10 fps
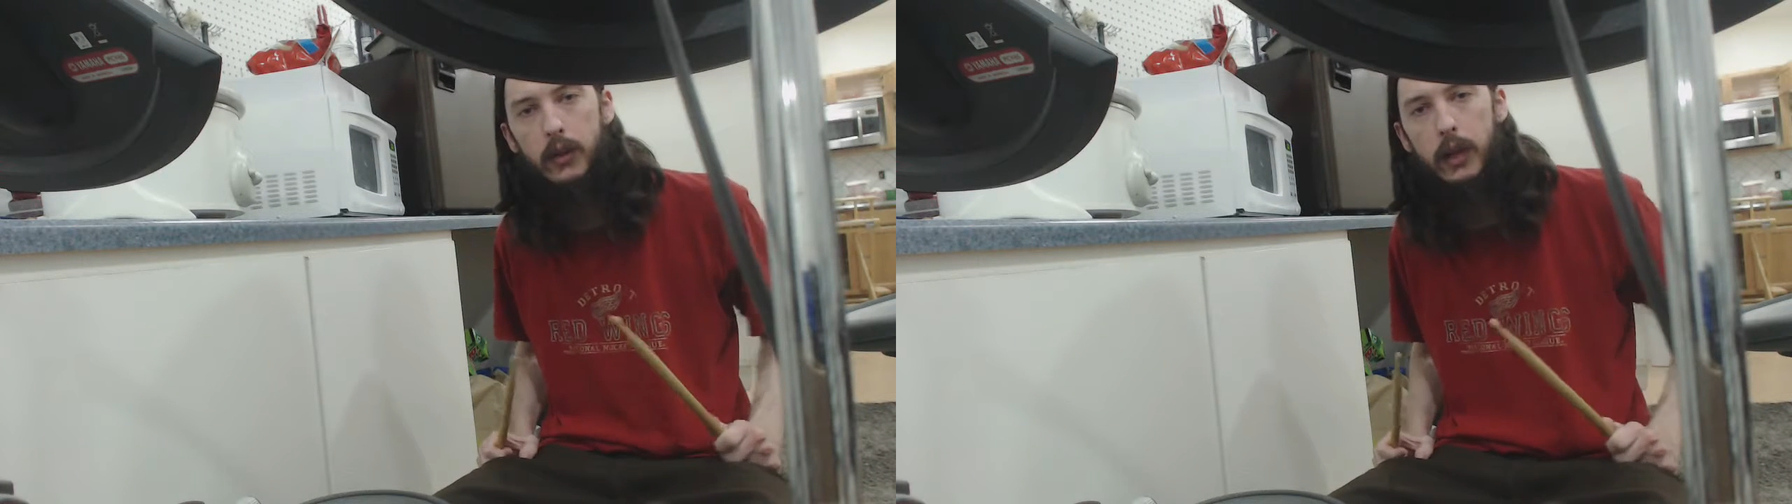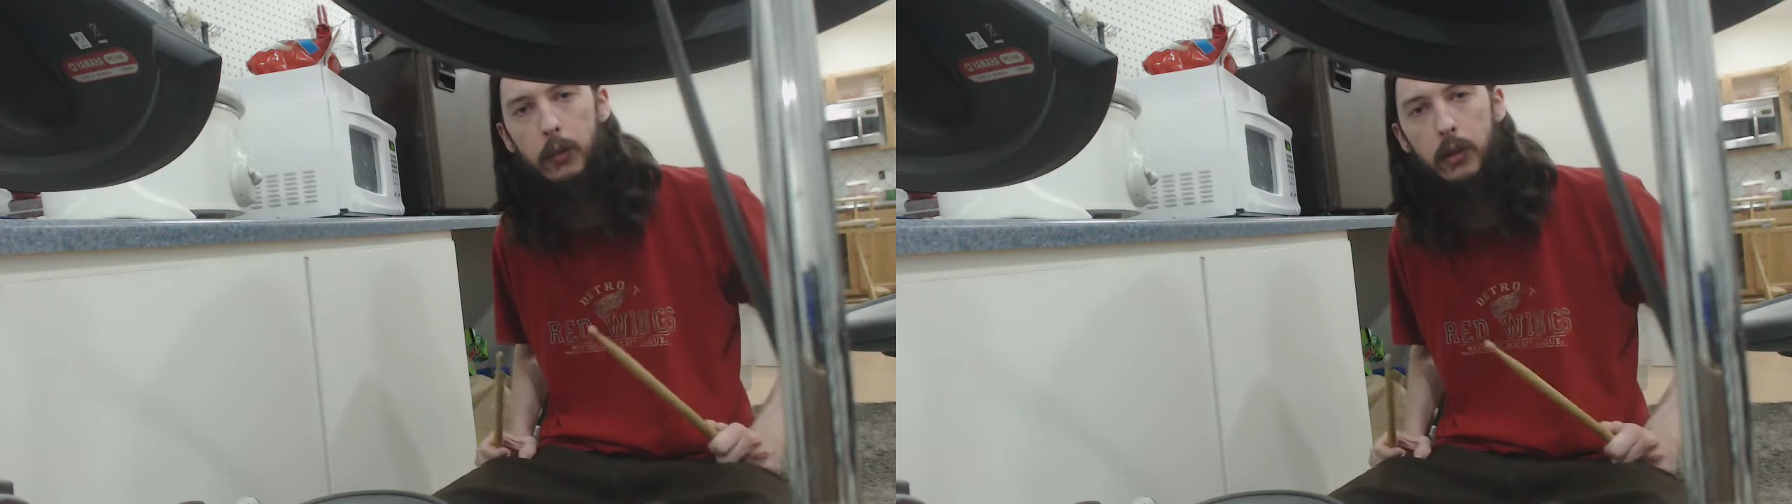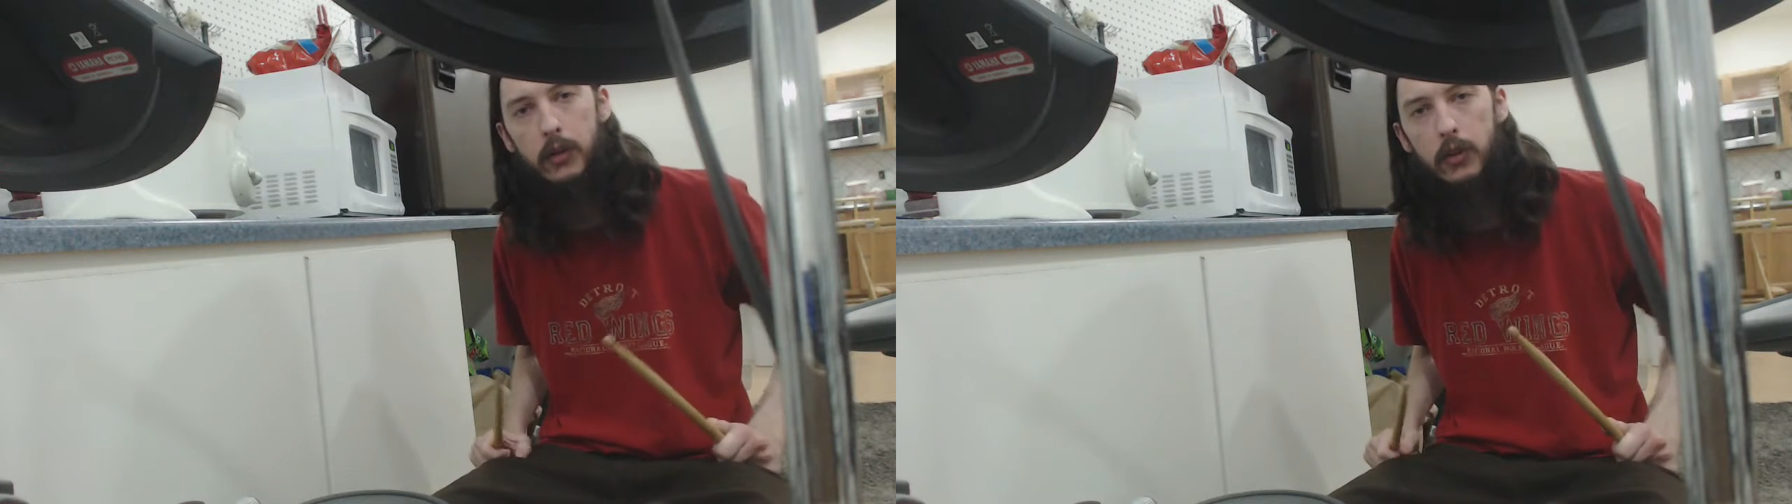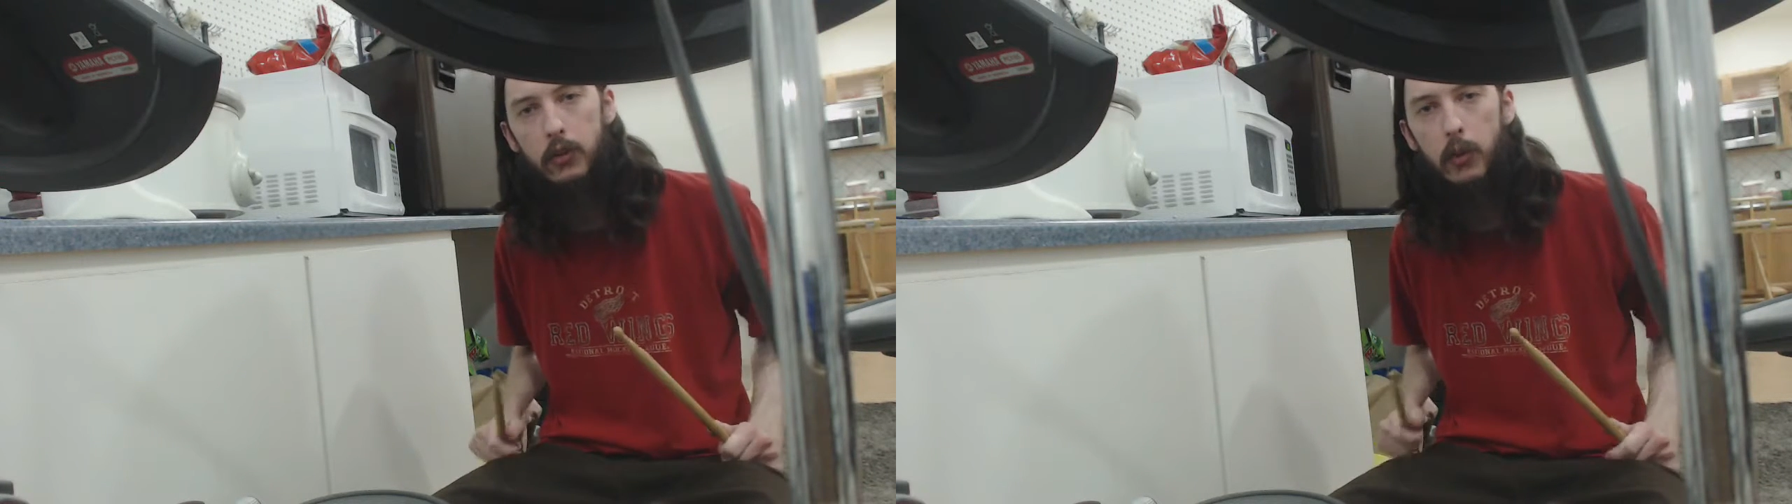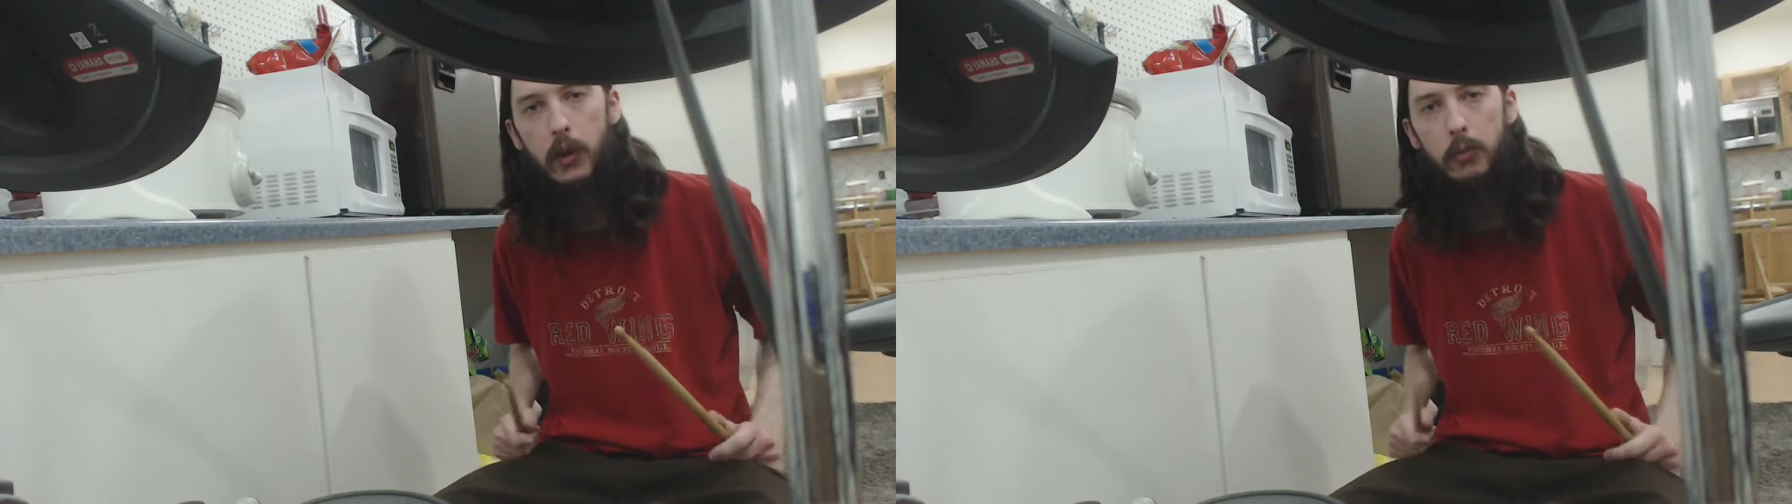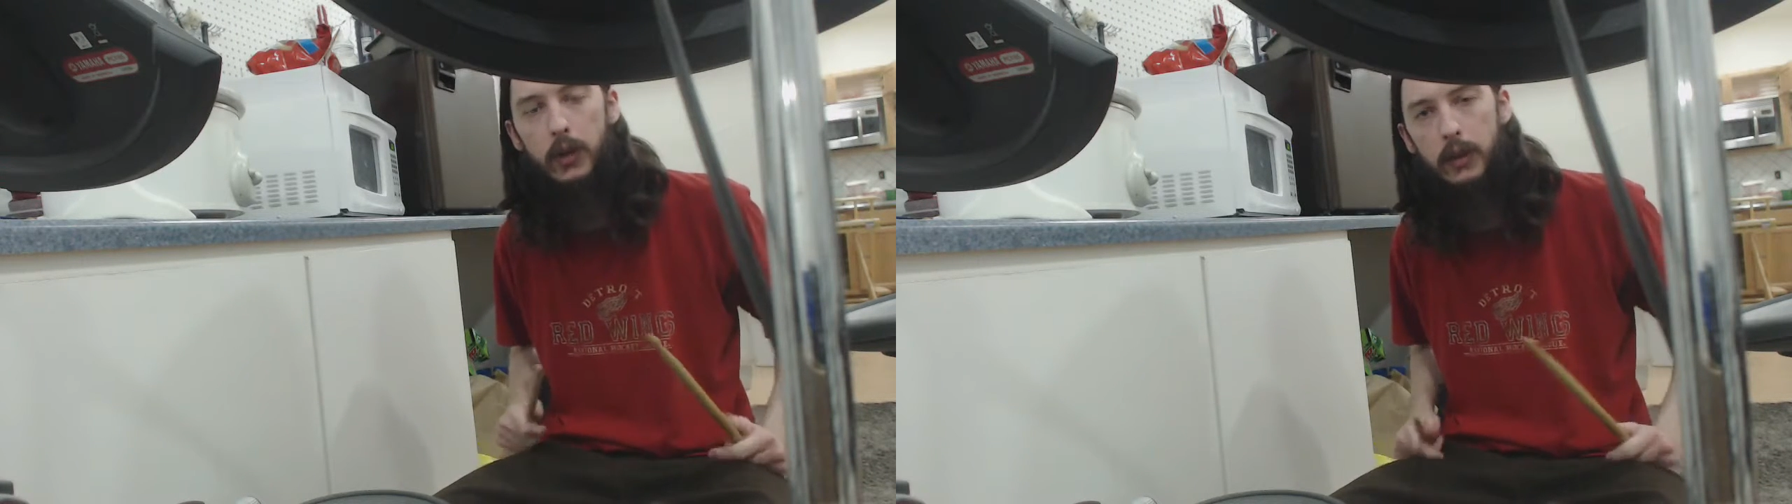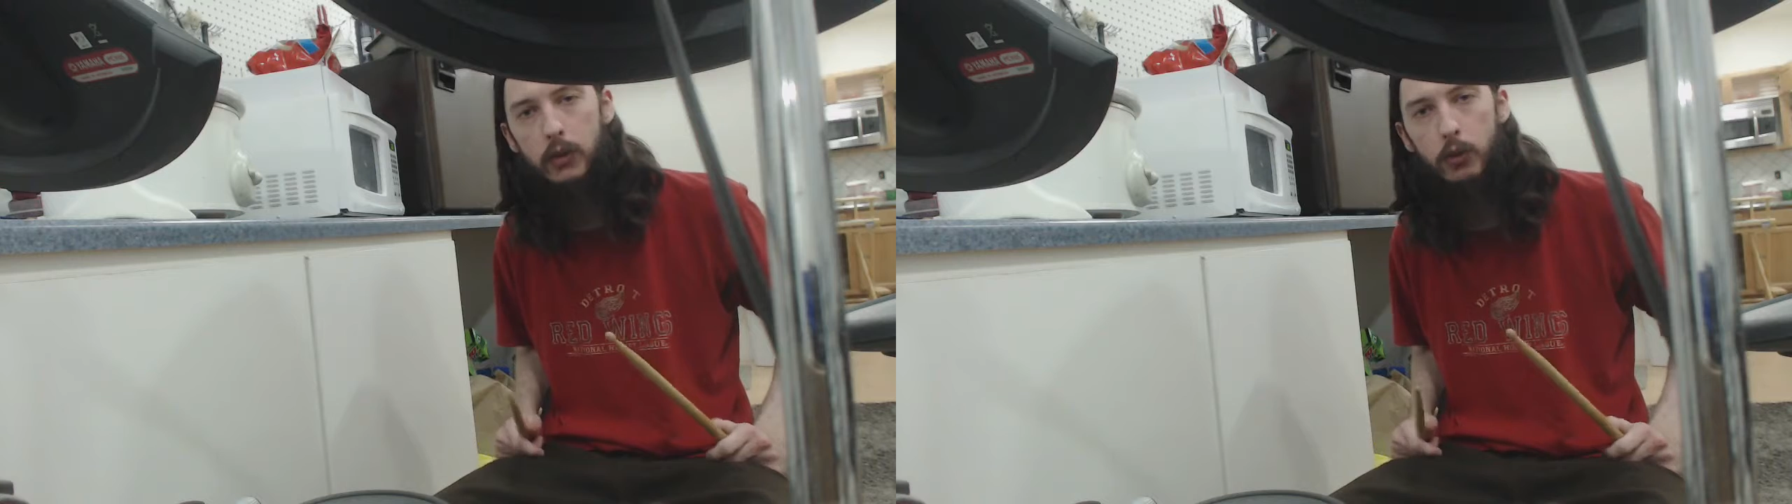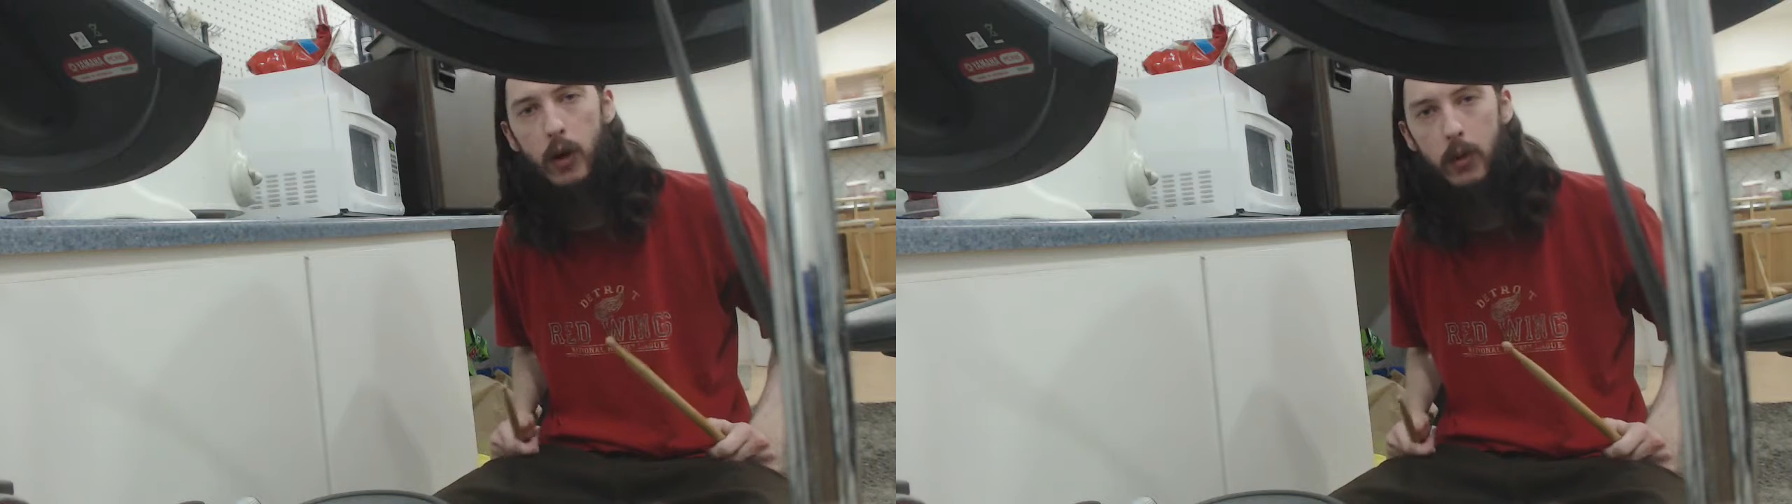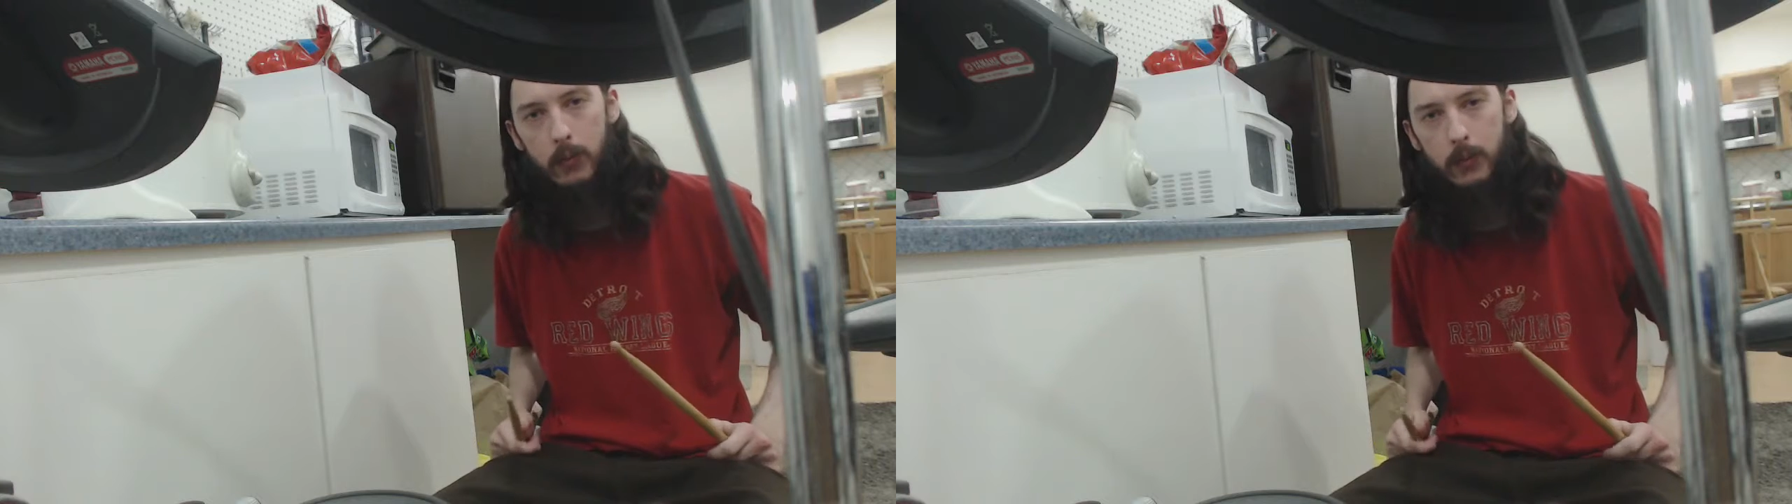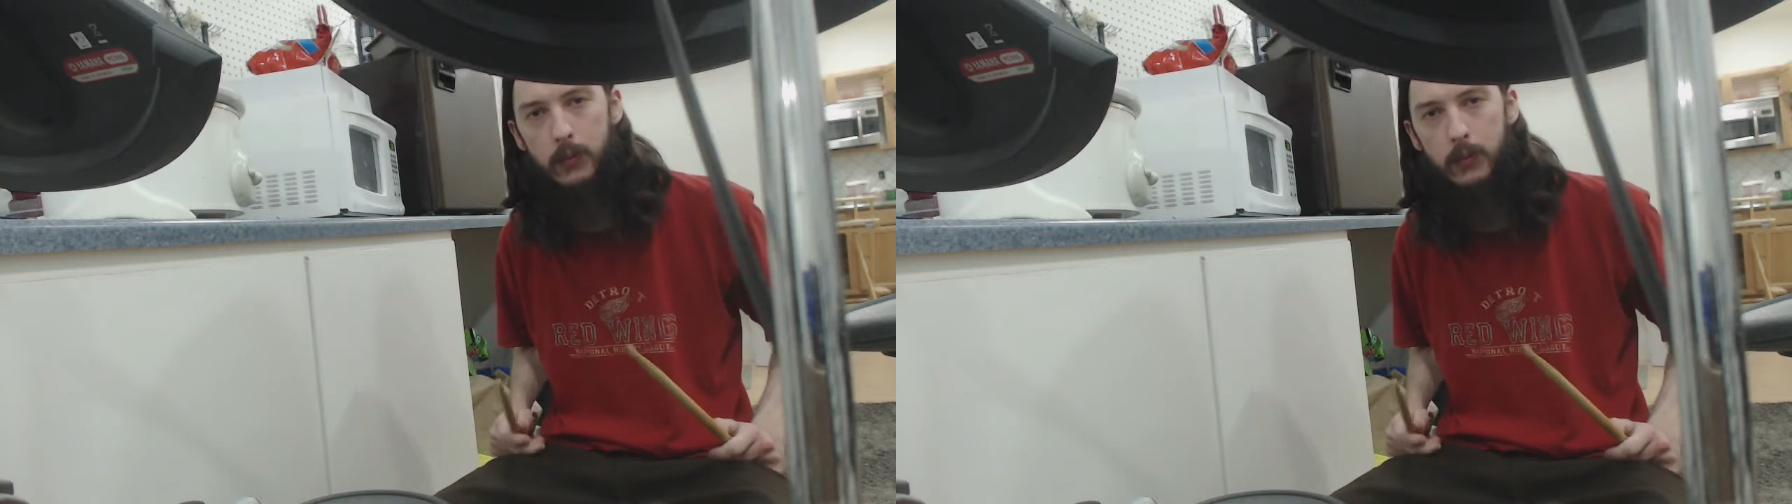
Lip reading: and today I'm going to teach you how to play the drum.